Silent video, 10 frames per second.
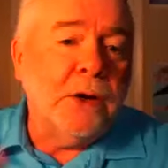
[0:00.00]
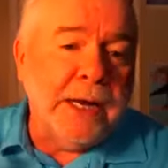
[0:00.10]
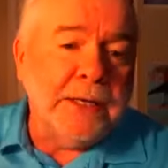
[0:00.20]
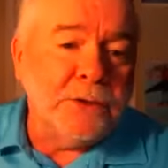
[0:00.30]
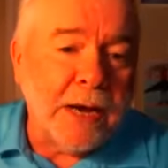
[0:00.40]

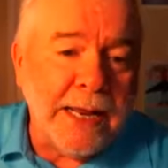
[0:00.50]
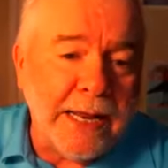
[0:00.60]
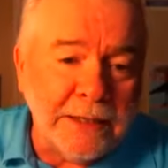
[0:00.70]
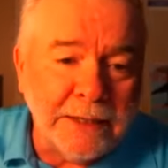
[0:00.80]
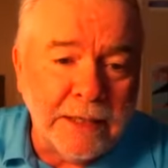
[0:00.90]
ahead and try
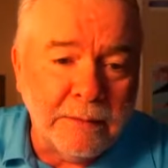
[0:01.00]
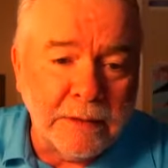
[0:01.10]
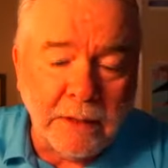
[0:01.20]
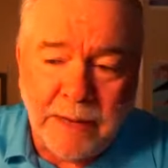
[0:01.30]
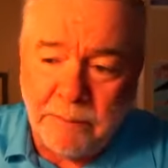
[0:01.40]
that and let,
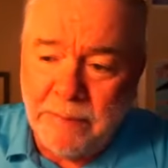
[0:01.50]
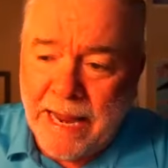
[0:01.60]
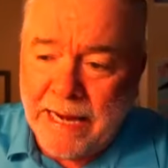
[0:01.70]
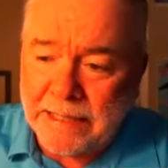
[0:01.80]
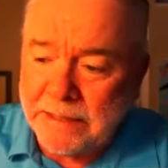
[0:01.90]
come on
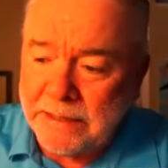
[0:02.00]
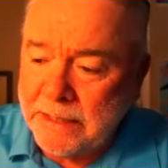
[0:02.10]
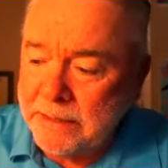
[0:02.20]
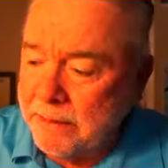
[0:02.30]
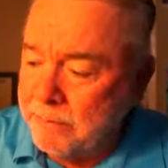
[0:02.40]
back and
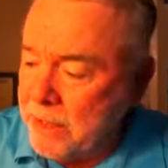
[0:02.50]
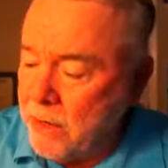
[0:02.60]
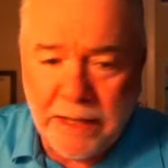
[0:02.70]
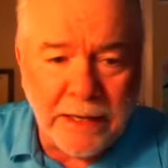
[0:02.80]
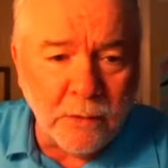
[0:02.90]
then let me know
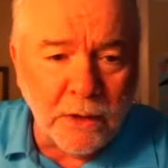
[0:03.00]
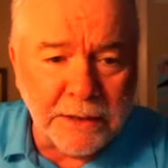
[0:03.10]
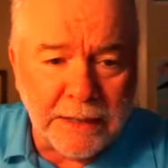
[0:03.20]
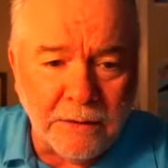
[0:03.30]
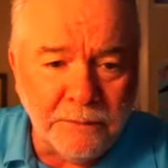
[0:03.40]
how that
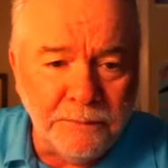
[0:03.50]
worked out